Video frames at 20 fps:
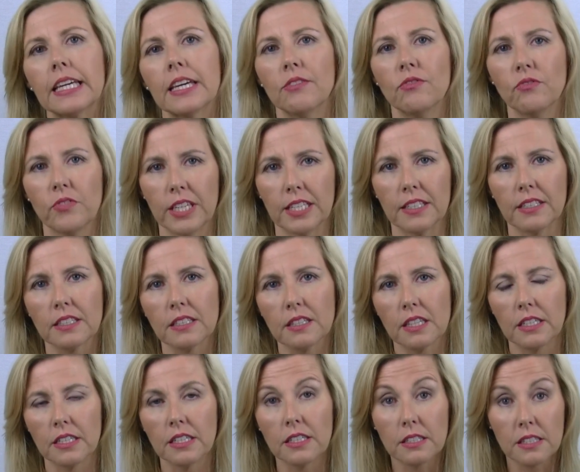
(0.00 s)
convinced
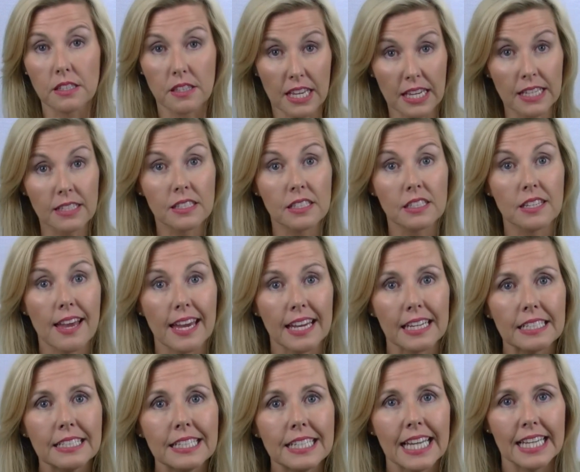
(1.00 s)
that it's these
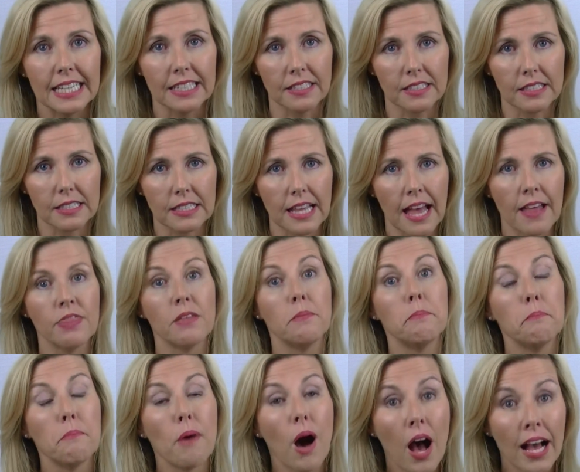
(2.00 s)
techniques and the
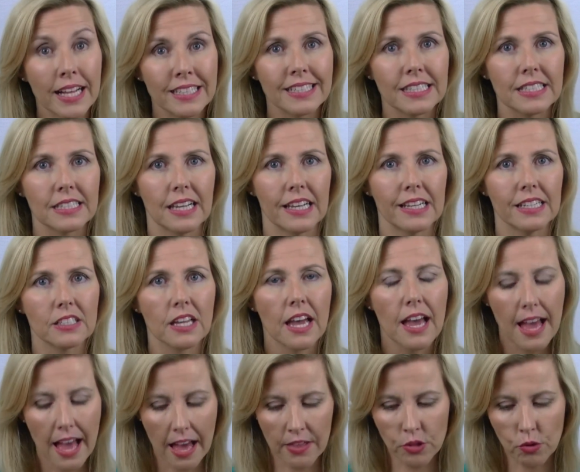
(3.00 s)
mindset
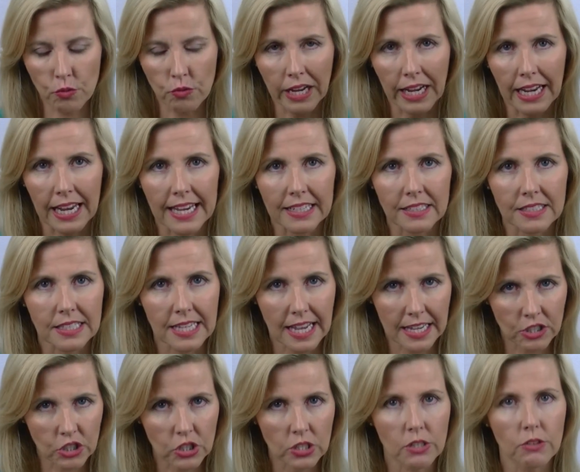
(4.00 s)
and the
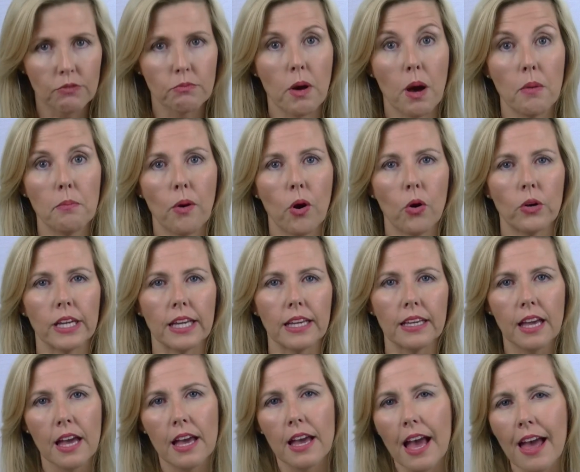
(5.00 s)
relaxation of my body
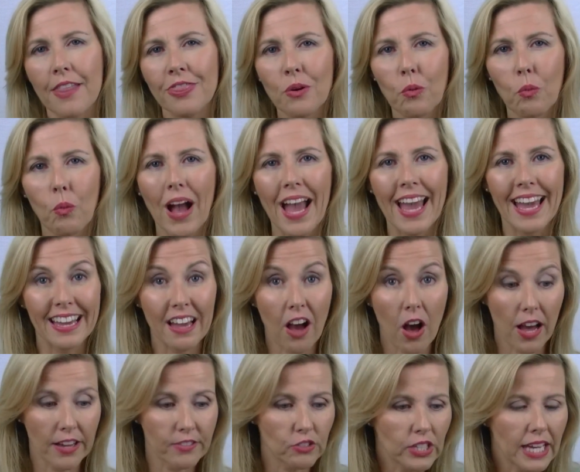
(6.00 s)
and the way
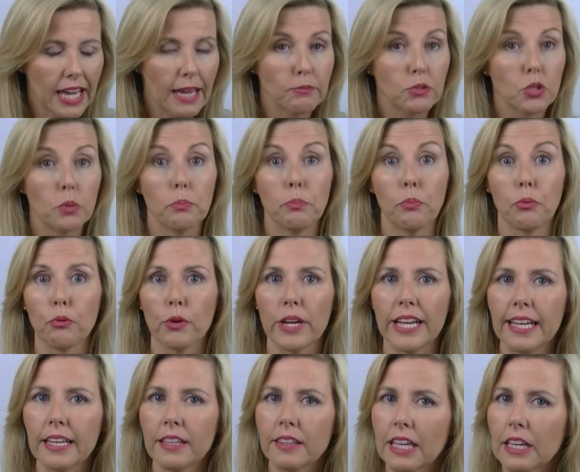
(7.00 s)
I kept
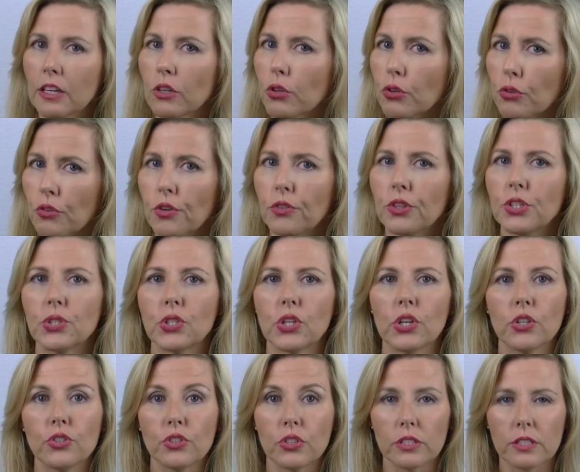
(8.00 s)
breathing through the
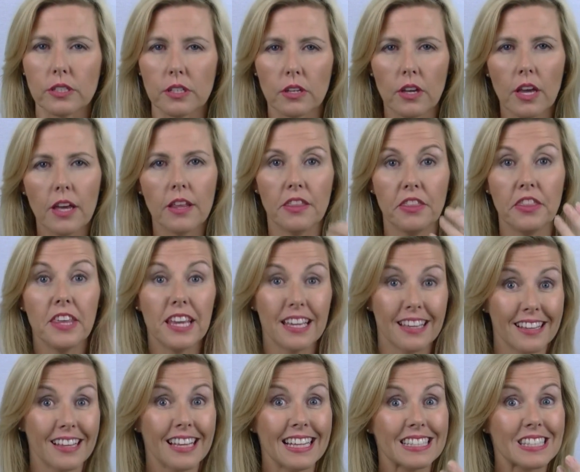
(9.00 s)
surges,
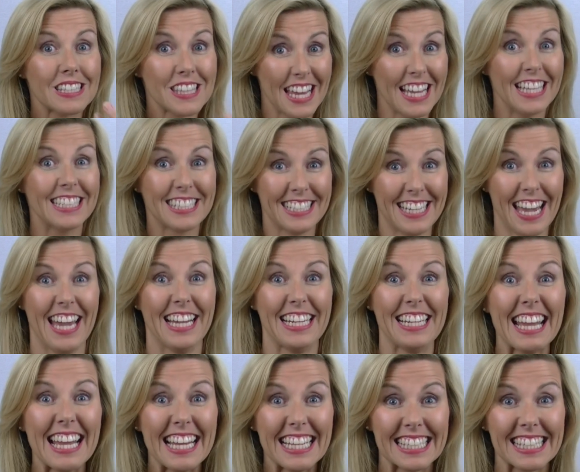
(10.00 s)
it's these
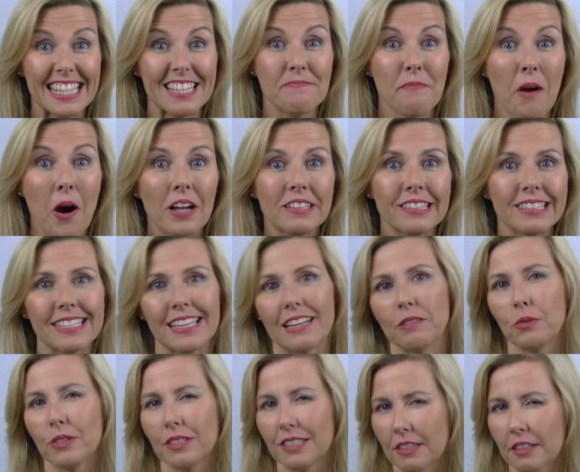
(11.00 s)
techniques and mindset
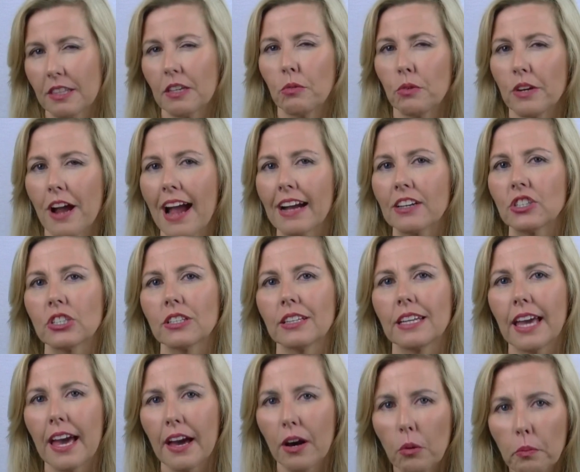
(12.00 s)
that were actually
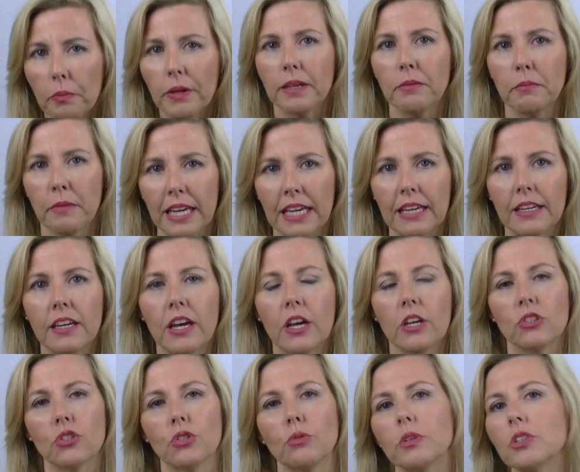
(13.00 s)
helping me
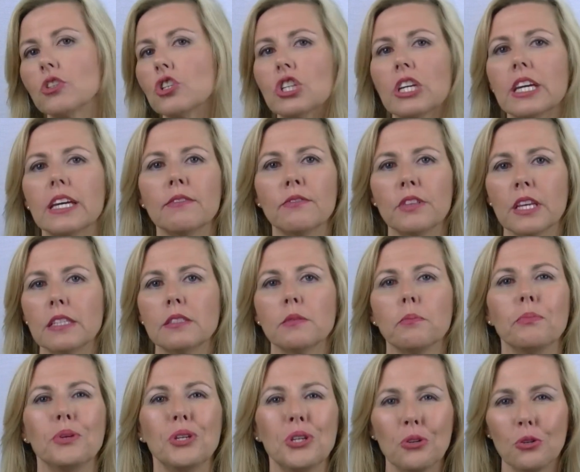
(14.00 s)
to achieve these
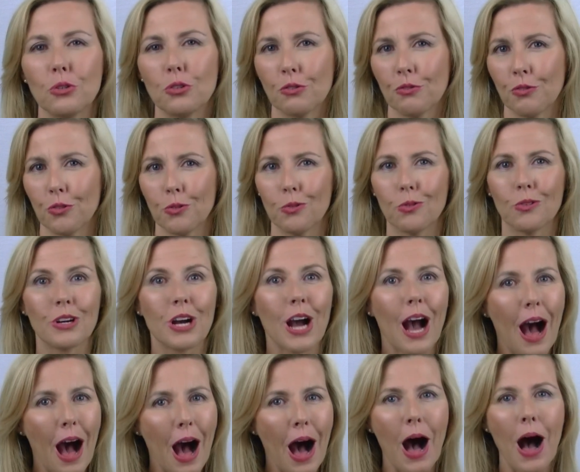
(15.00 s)
beautiful,
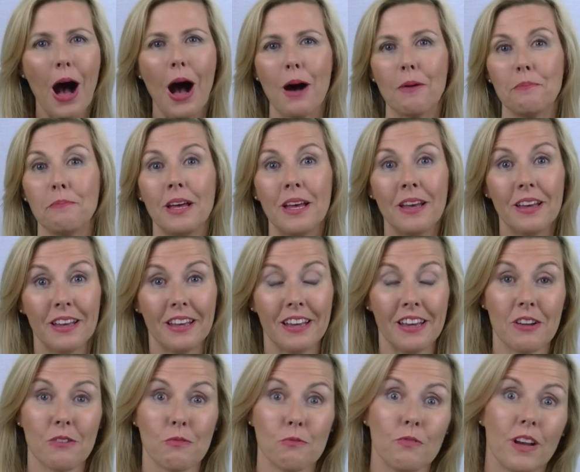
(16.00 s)
calm,
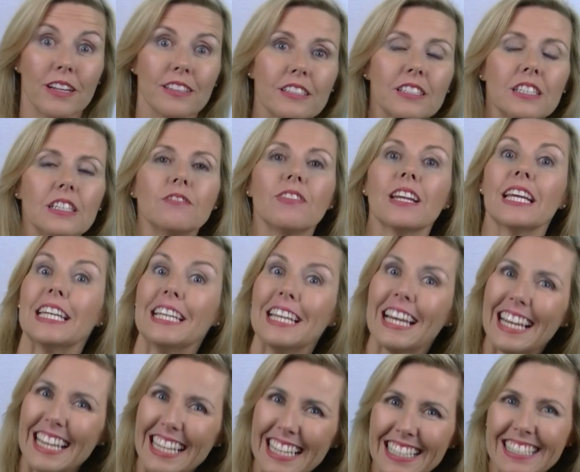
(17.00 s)
relatively
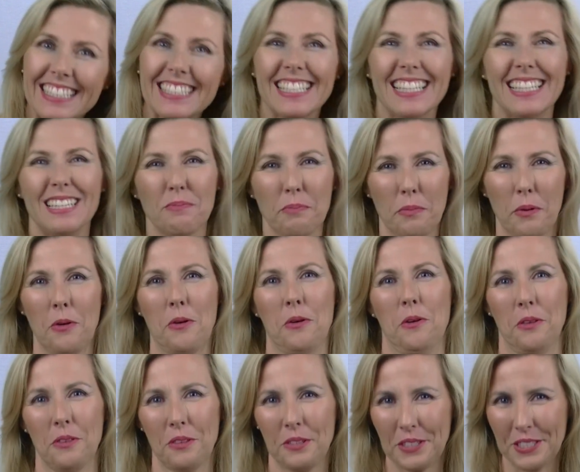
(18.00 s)
easy
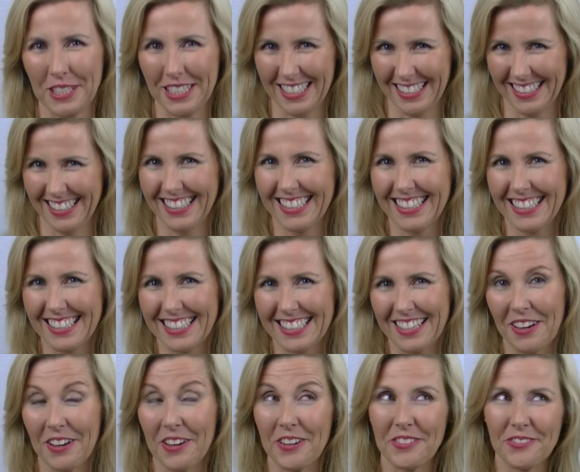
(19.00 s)
births.
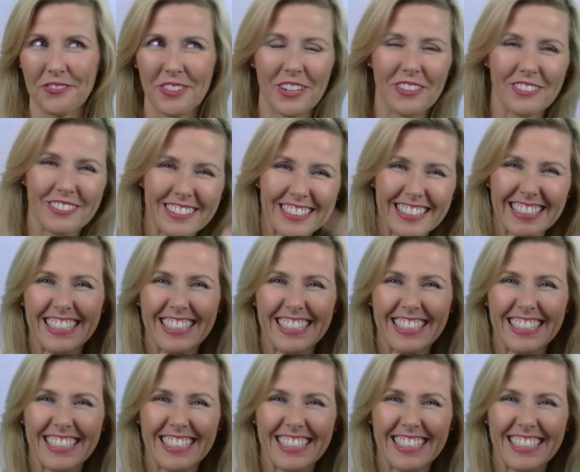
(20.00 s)
So, well,